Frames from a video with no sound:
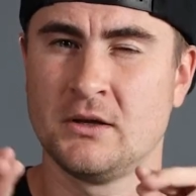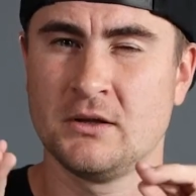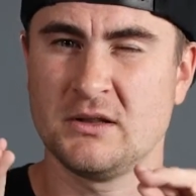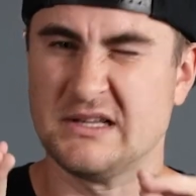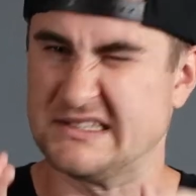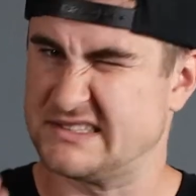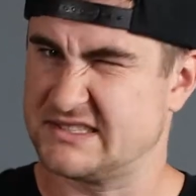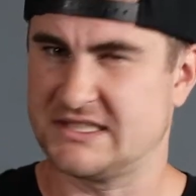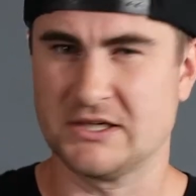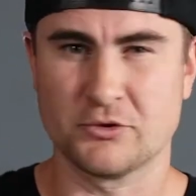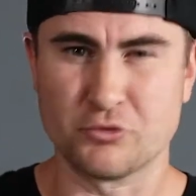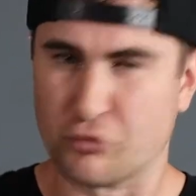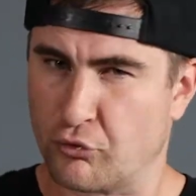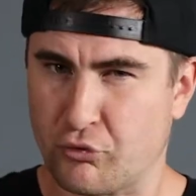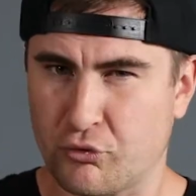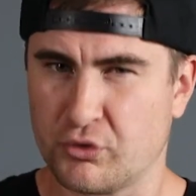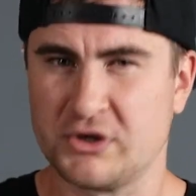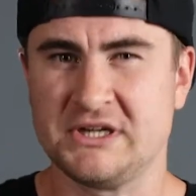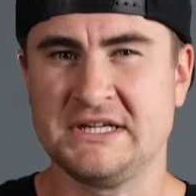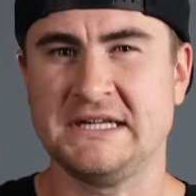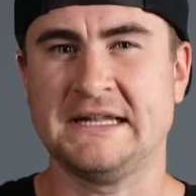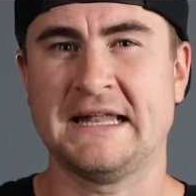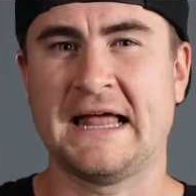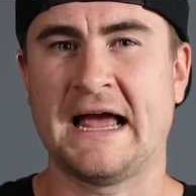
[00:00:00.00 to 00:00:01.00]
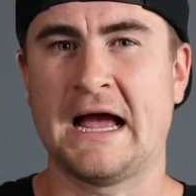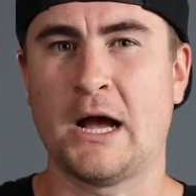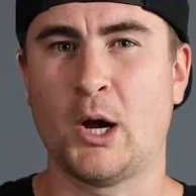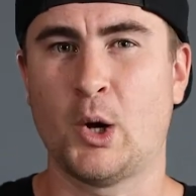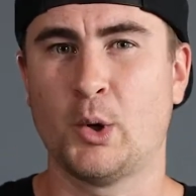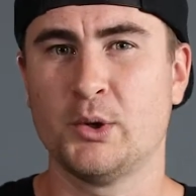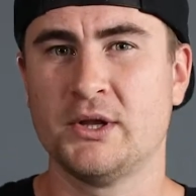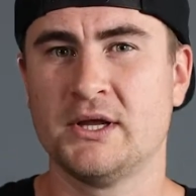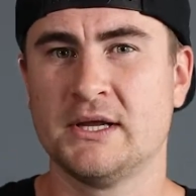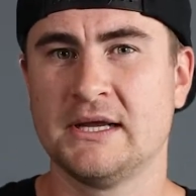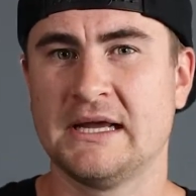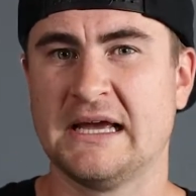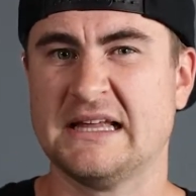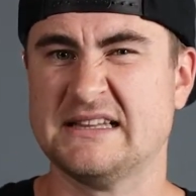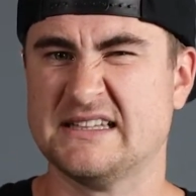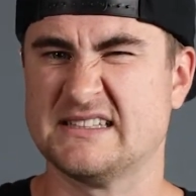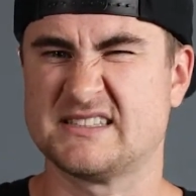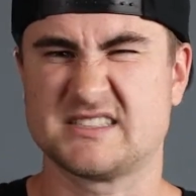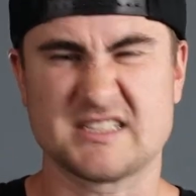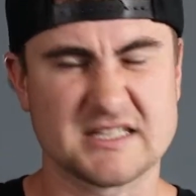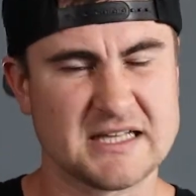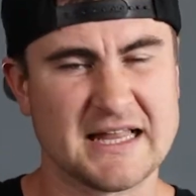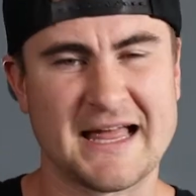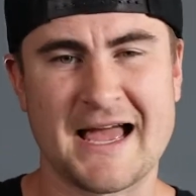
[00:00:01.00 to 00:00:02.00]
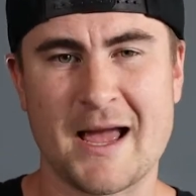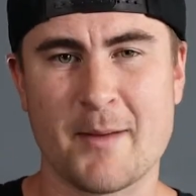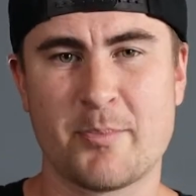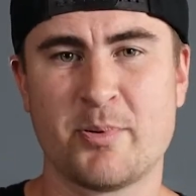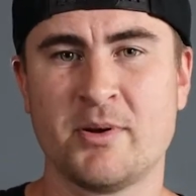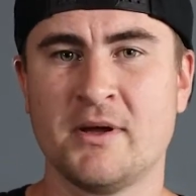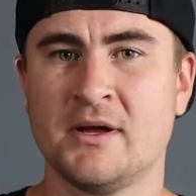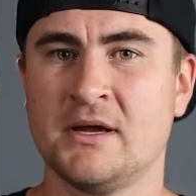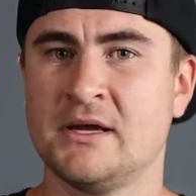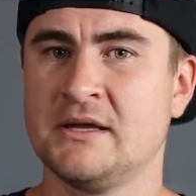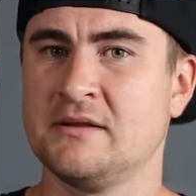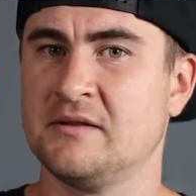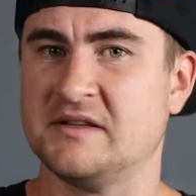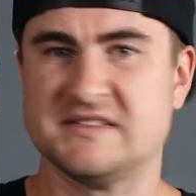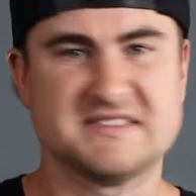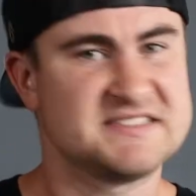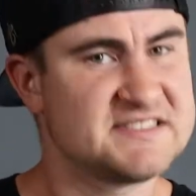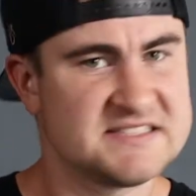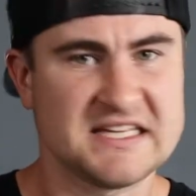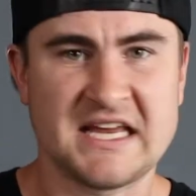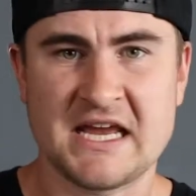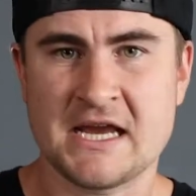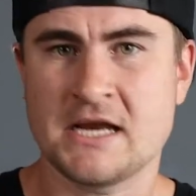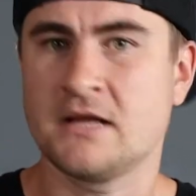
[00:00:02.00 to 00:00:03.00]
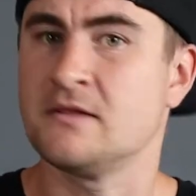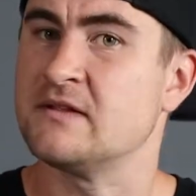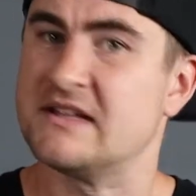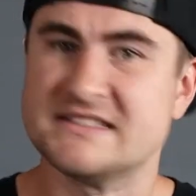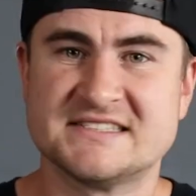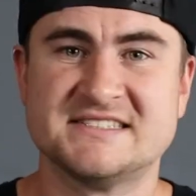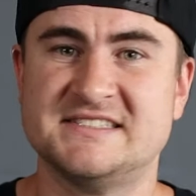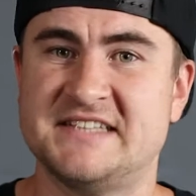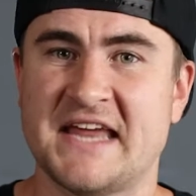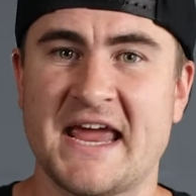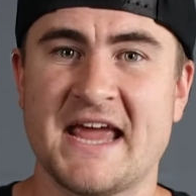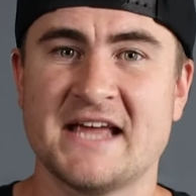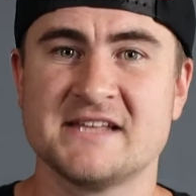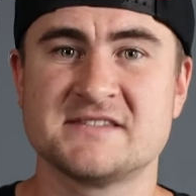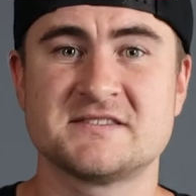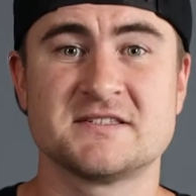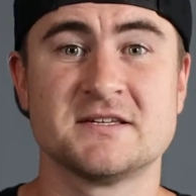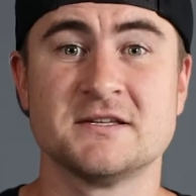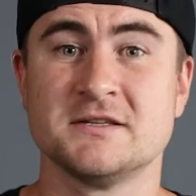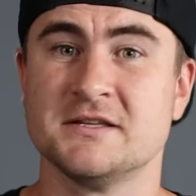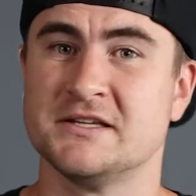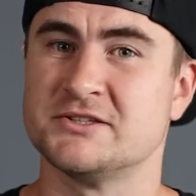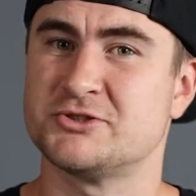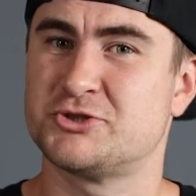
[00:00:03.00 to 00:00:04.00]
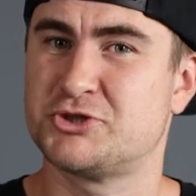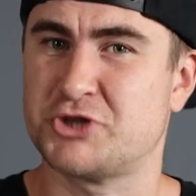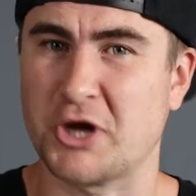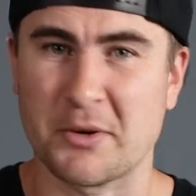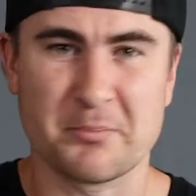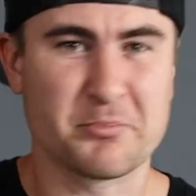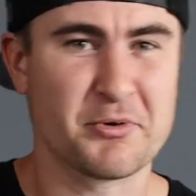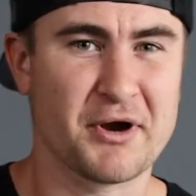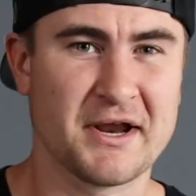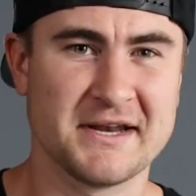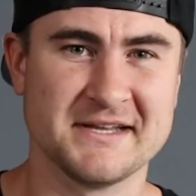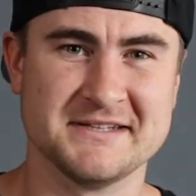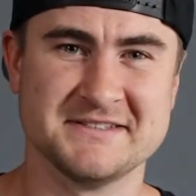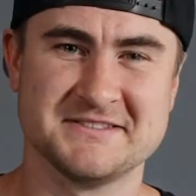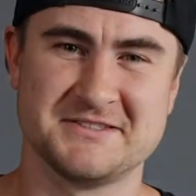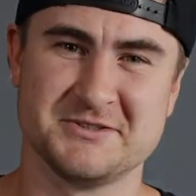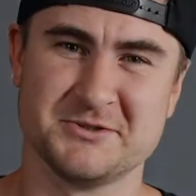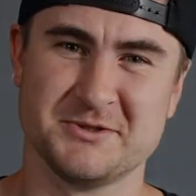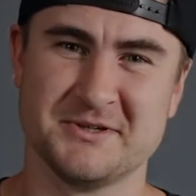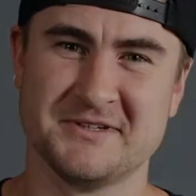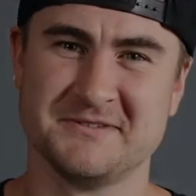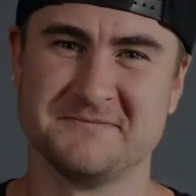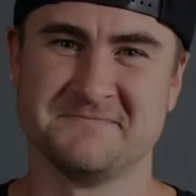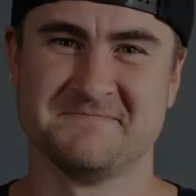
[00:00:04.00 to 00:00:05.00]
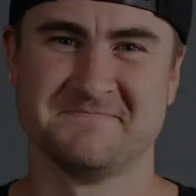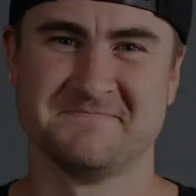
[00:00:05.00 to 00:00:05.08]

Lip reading: Let's get really loud and let's clap, let's sing, let's dance, let's jump right into it.